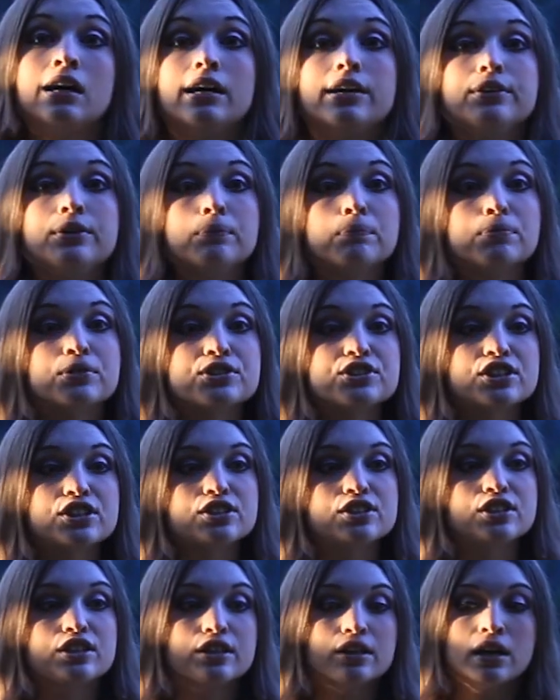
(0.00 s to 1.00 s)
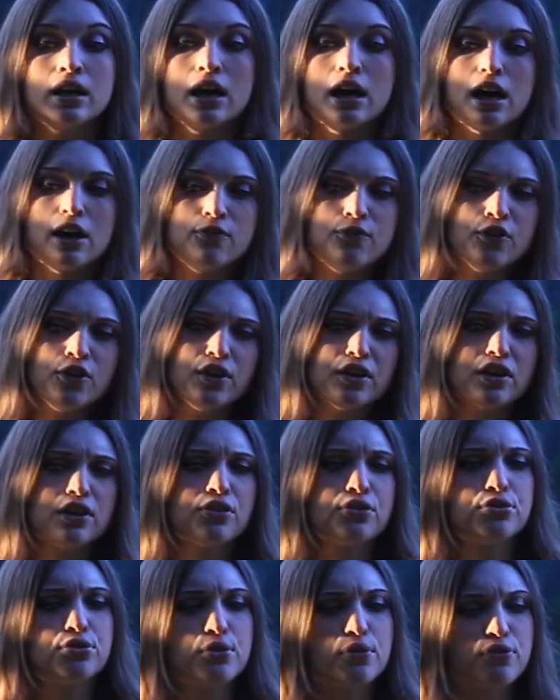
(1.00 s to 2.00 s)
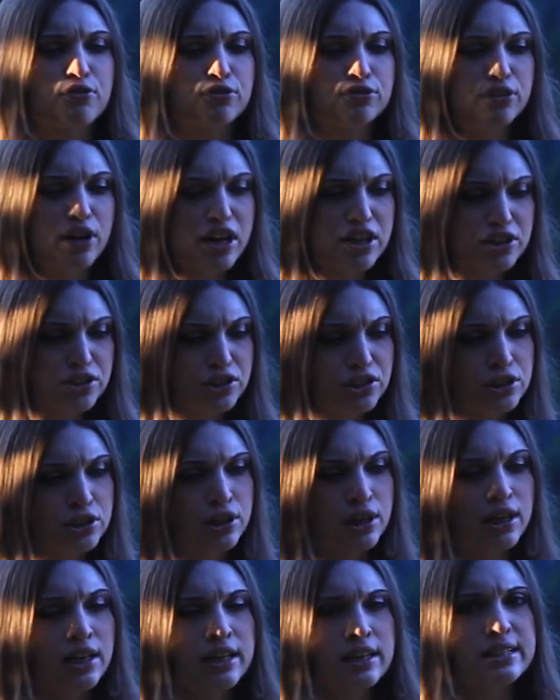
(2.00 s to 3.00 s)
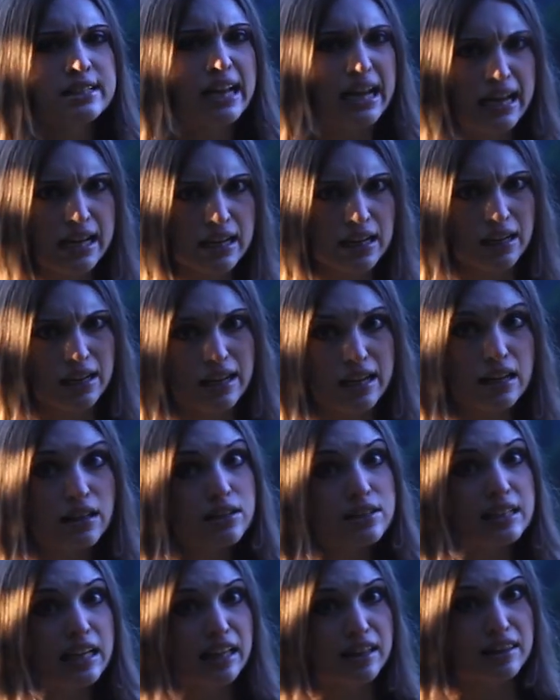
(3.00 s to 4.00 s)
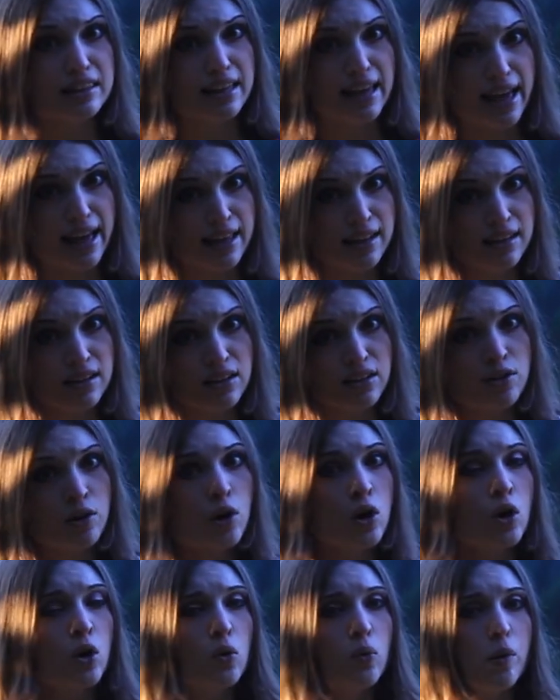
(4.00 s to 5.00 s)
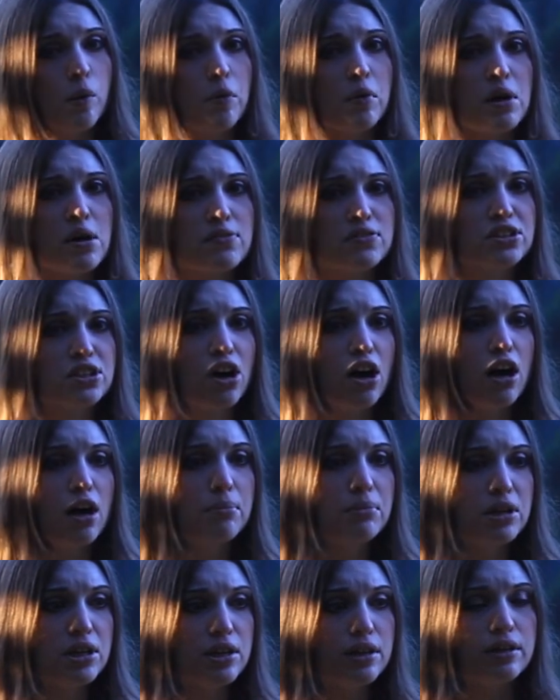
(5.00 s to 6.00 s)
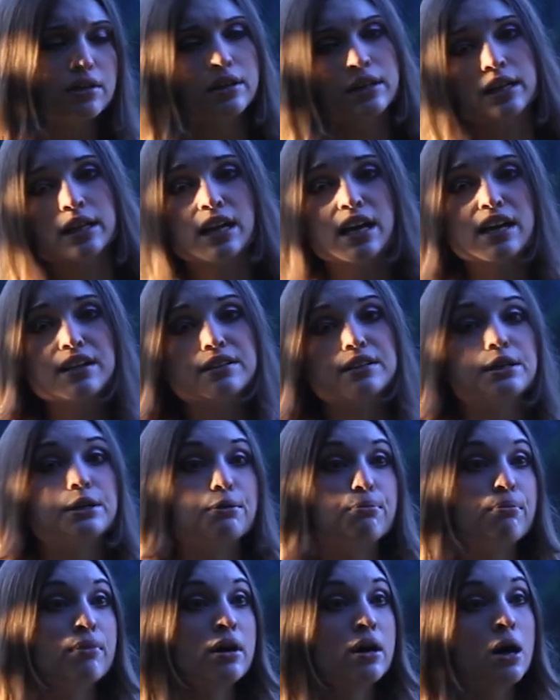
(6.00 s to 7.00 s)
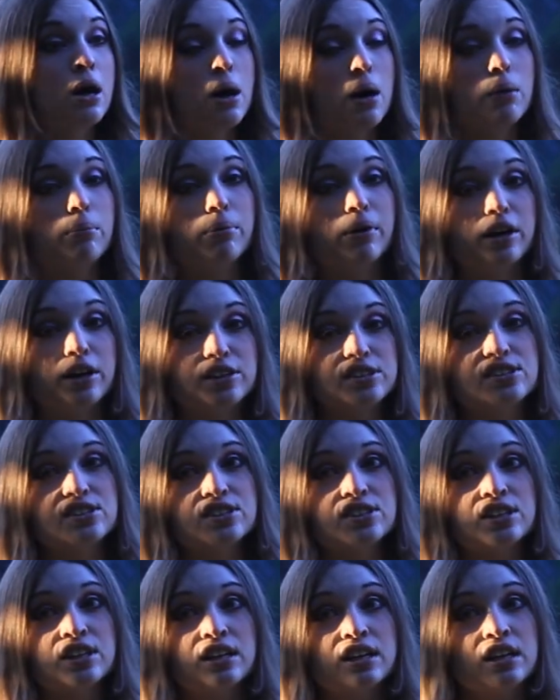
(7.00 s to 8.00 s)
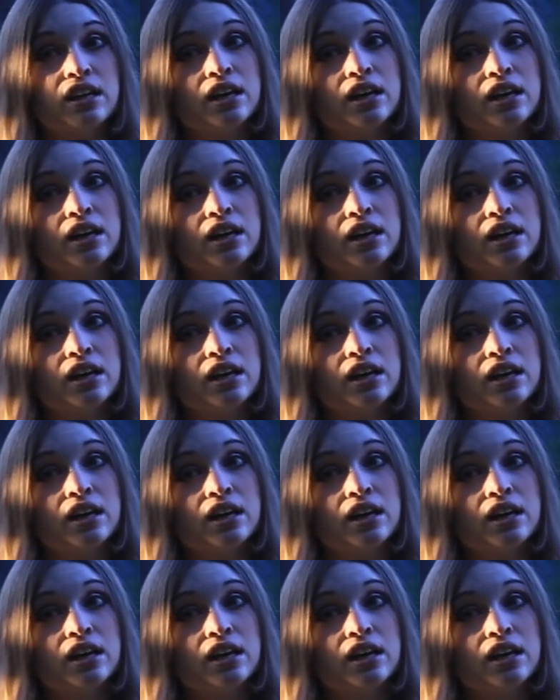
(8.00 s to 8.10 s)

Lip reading: Didn't predict it. I feel like the fresh take is at the end when we have Tommy hitting him a bunch.